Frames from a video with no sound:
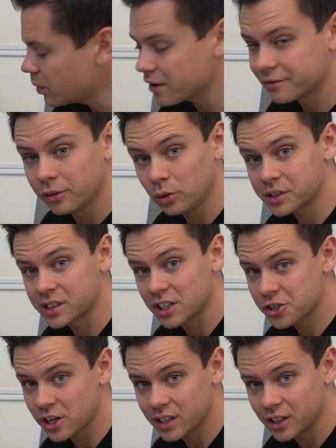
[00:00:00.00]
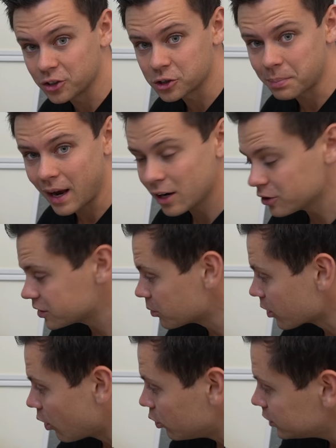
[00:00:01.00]
And we have full sunshine on those panels
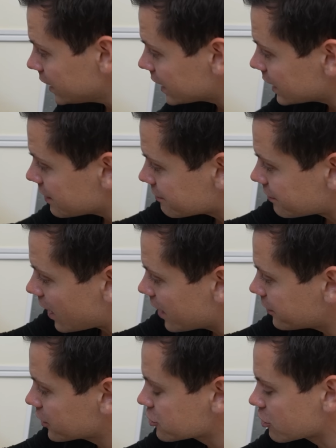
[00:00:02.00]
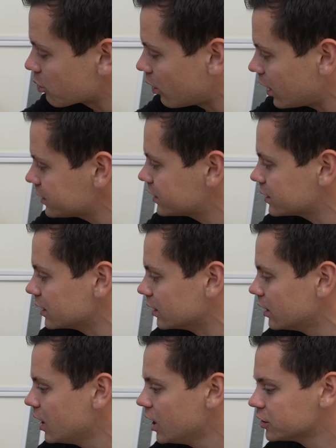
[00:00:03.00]
and we're only getting five hundred watts
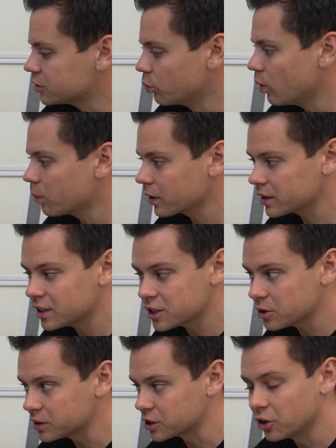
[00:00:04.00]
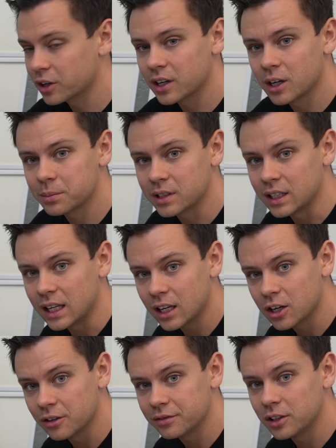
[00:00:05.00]
still. So what we're gonna do is hook it up to the
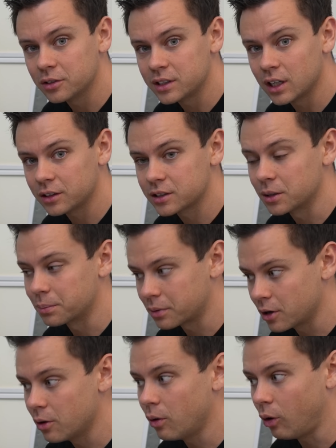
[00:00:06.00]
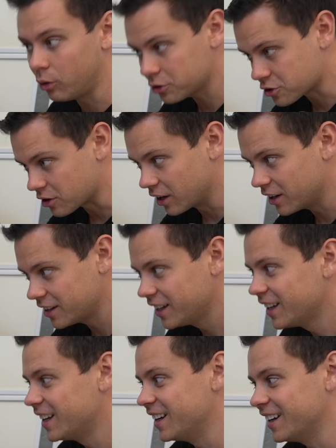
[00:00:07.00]
EcoFlow Delta Pro Ultra,
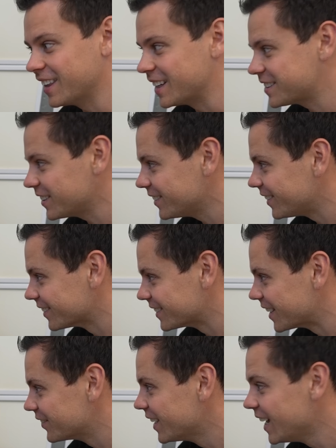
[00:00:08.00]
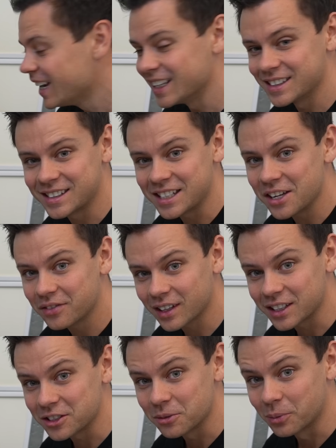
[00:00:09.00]
that's a long name, and see if it
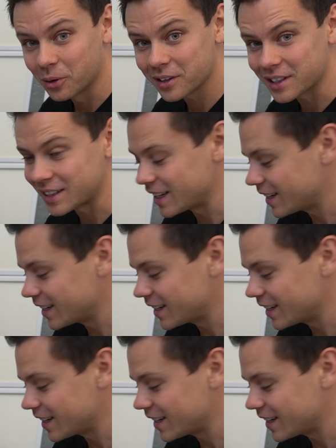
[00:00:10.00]
can do more than